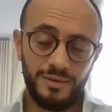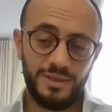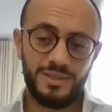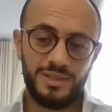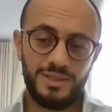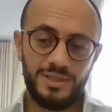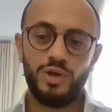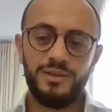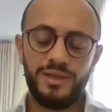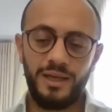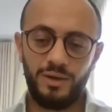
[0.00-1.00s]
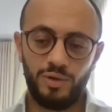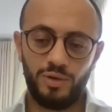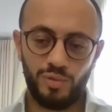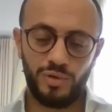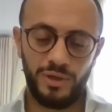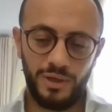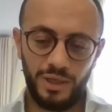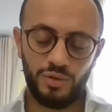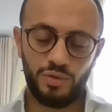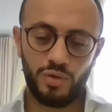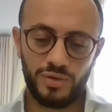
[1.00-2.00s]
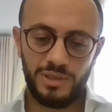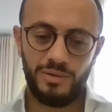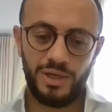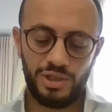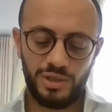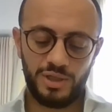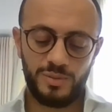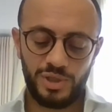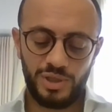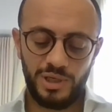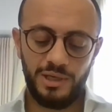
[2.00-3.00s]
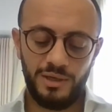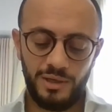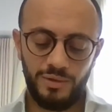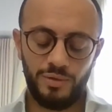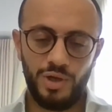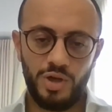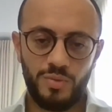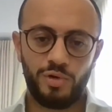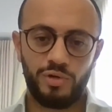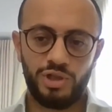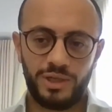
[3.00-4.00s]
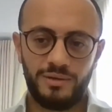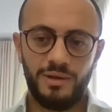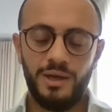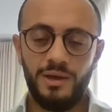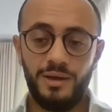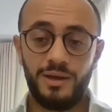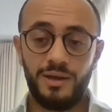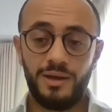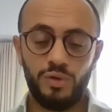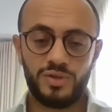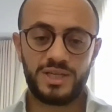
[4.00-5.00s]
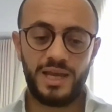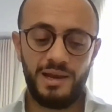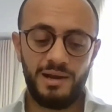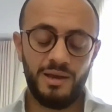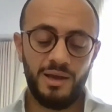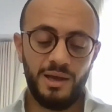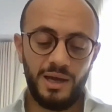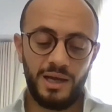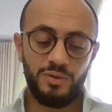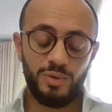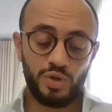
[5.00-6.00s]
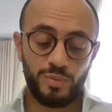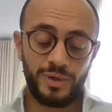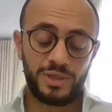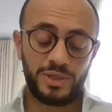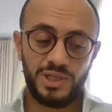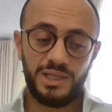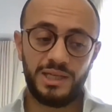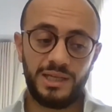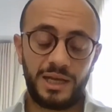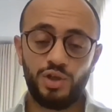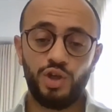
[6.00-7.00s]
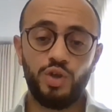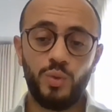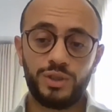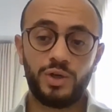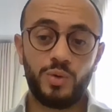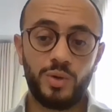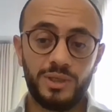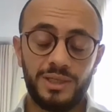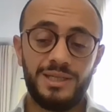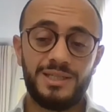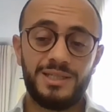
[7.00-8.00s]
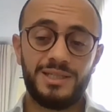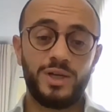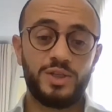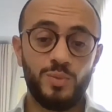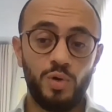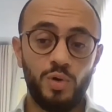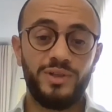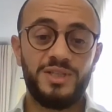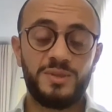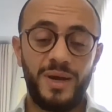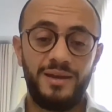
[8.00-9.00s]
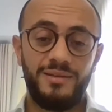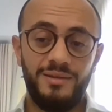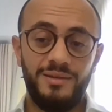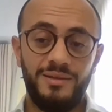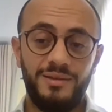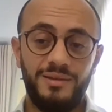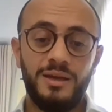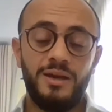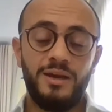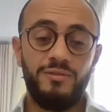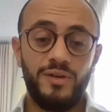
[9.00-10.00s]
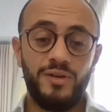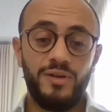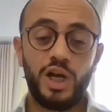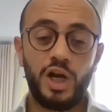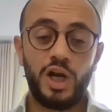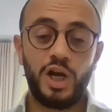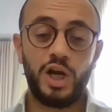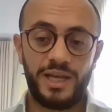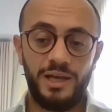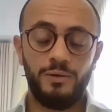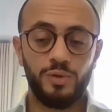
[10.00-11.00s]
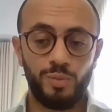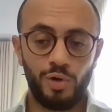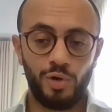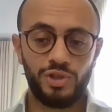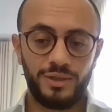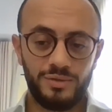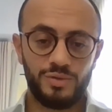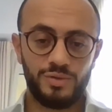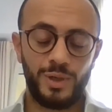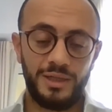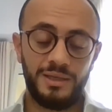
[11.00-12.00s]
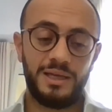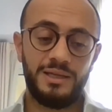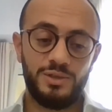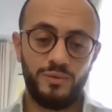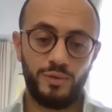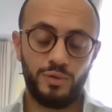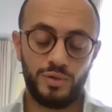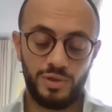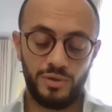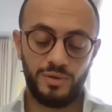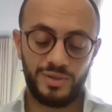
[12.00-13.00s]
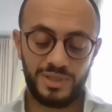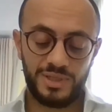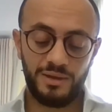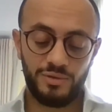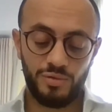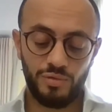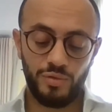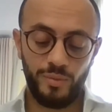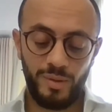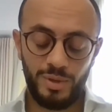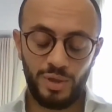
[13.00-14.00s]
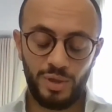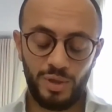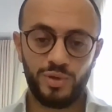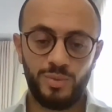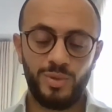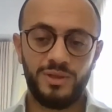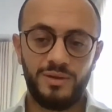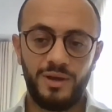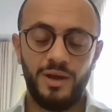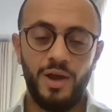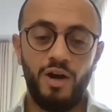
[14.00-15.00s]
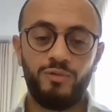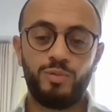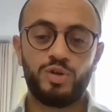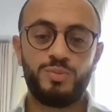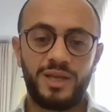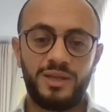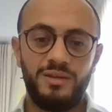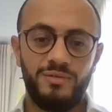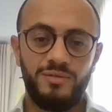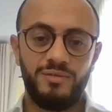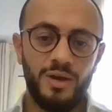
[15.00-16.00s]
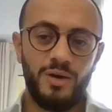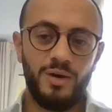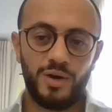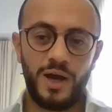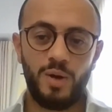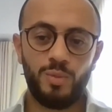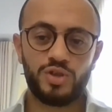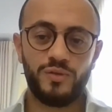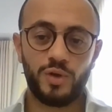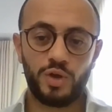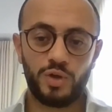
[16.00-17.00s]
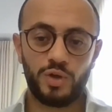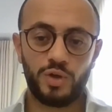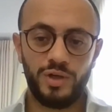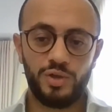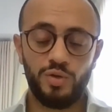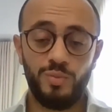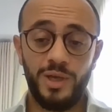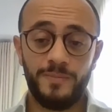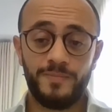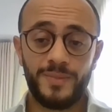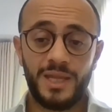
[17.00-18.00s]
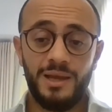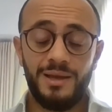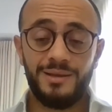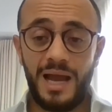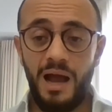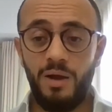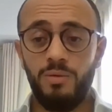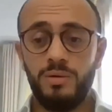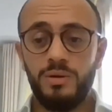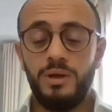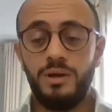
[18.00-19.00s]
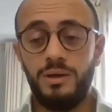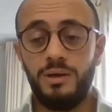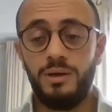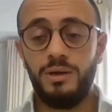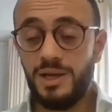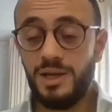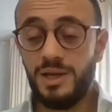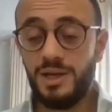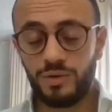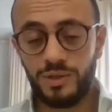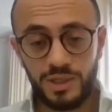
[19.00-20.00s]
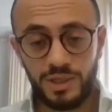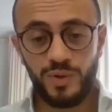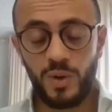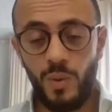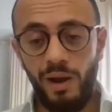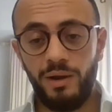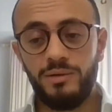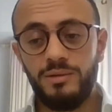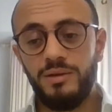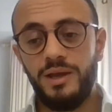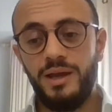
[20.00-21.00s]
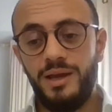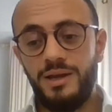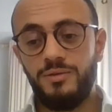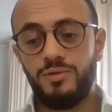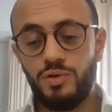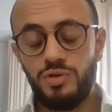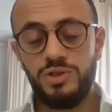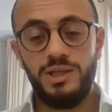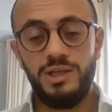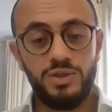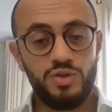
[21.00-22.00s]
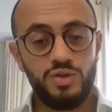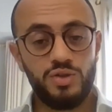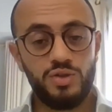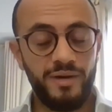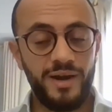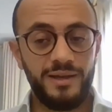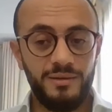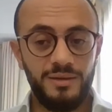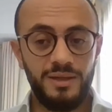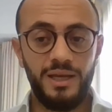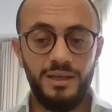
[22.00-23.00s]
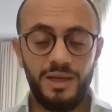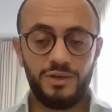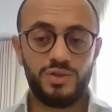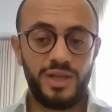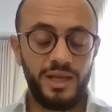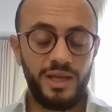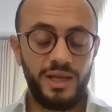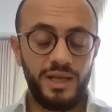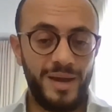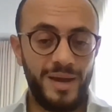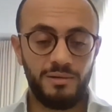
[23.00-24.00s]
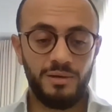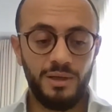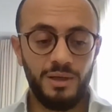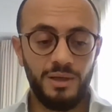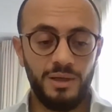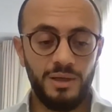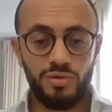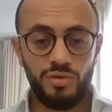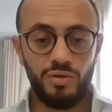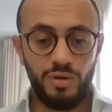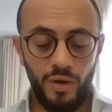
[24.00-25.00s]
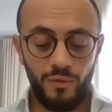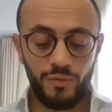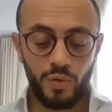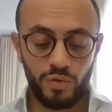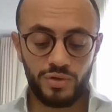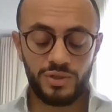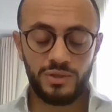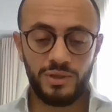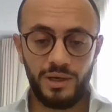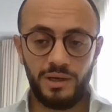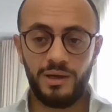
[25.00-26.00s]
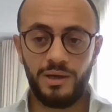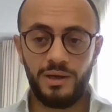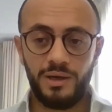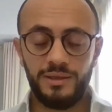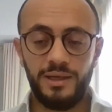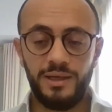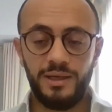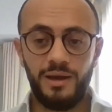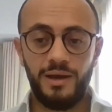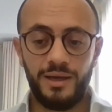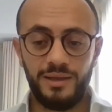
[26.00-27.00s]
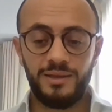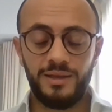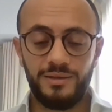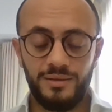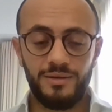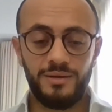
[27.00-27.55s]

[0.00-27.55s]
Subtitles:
this is fully taken on board into consideration, especially in the NEOM project, given the scale. And you'd be surprised to see that actually the water quantities are quite small, despite the very large scale of the project. So I think that is the first thing to maybe to put a bit of perspective on how much of a concern it should be. Now, there is still water that is required, and of course it needs to be provided in a sustainable manner. So of course I think that